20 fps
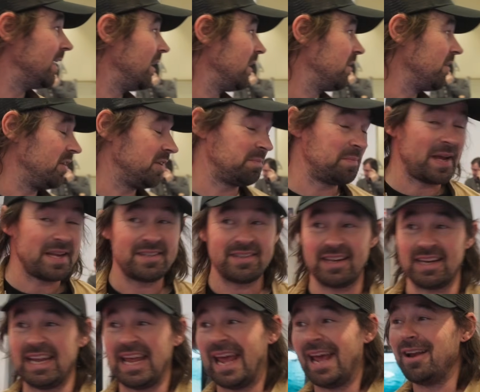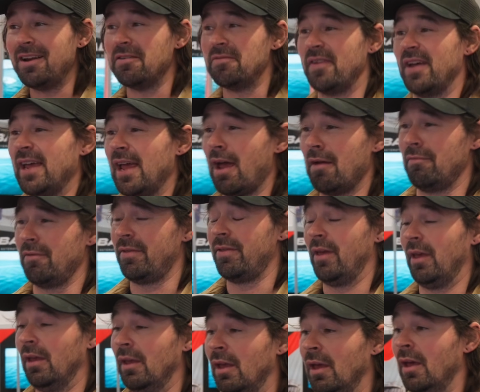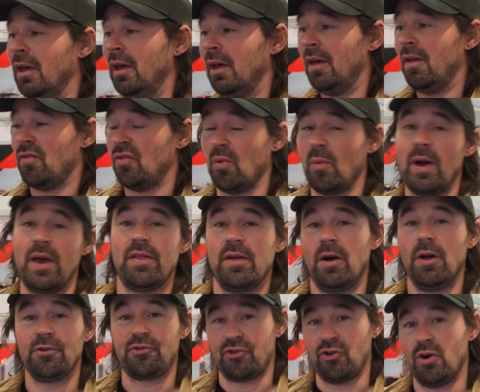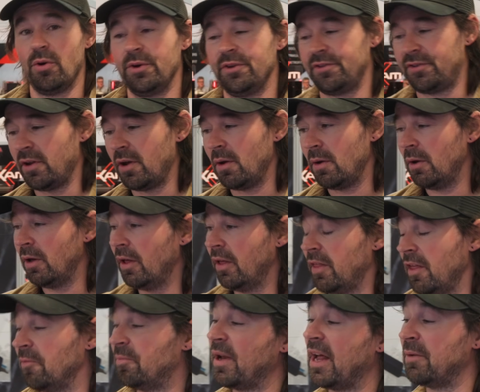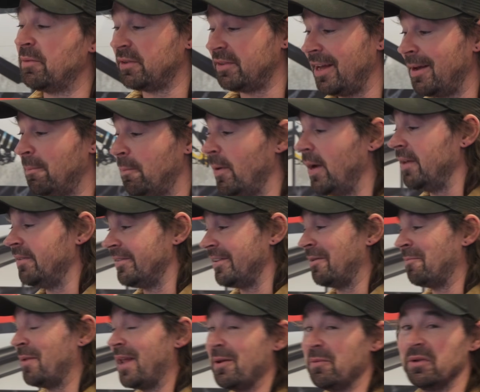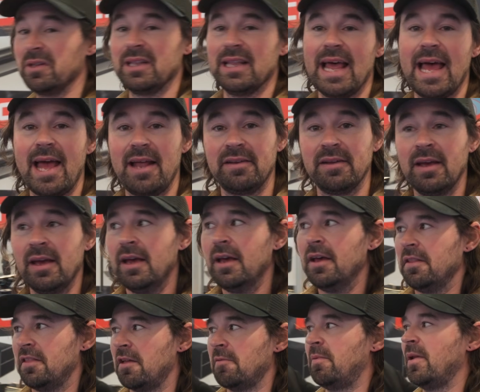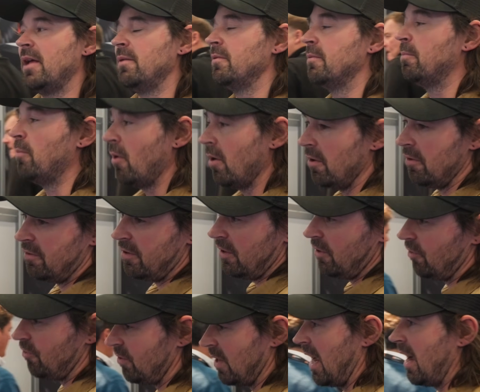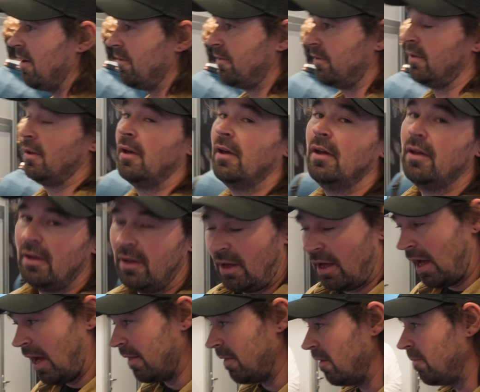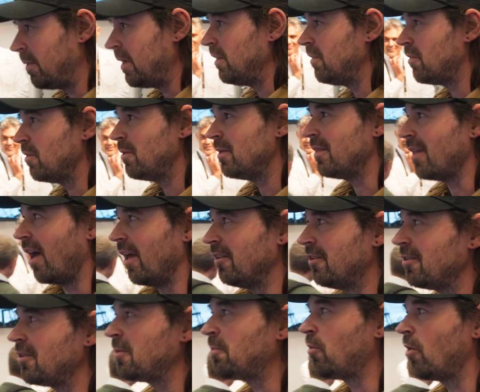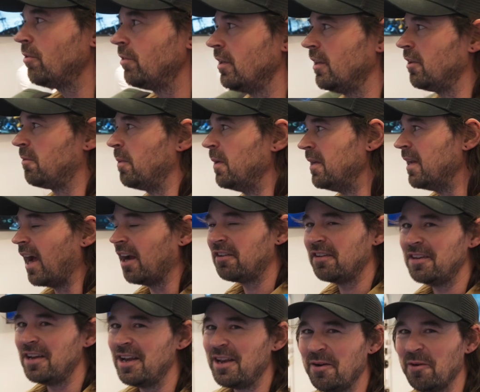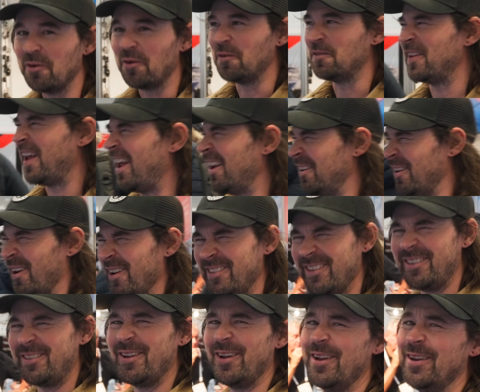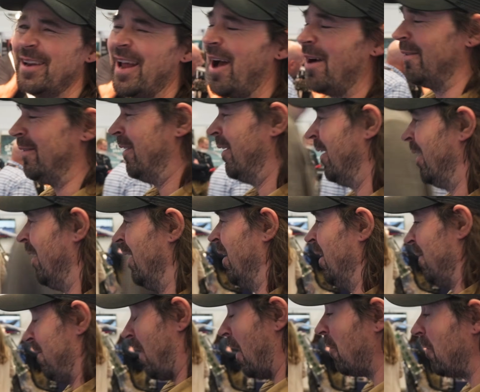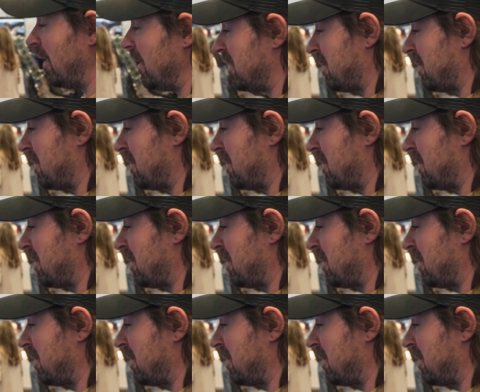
anchor is basically innovate everything the way that Ultra always do. They play with tip weights, they play with lead, they play with buoyancy in the shaft, and they've been doing that. This is a project that's been actually nearly going on 10 years, it turned out. That really